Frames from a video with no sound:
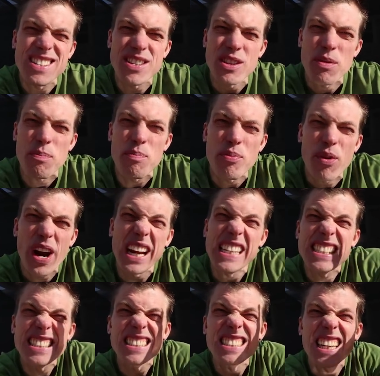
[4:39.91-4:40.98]
to the
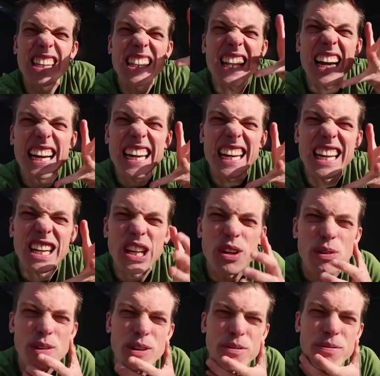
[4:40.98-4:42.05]
bright sunlight hitting
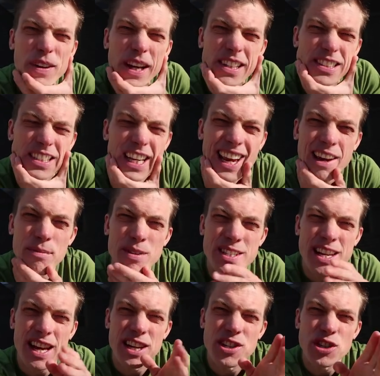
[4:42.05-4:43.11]
you in the face in the
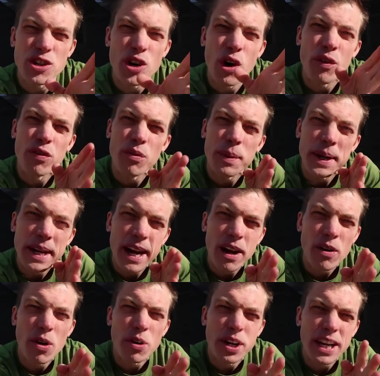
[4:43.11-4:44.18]
Amazon as you go from a
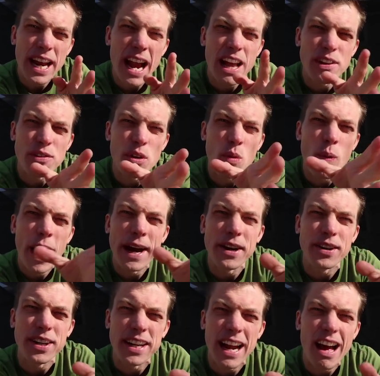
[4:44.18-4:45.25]
narrow canal into a
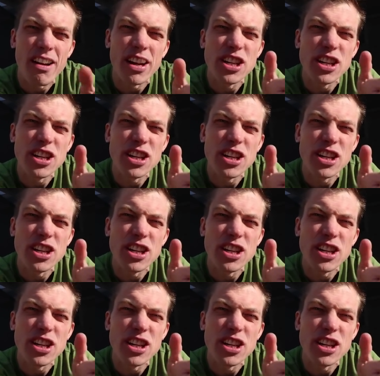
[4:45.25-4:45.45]
wider canal.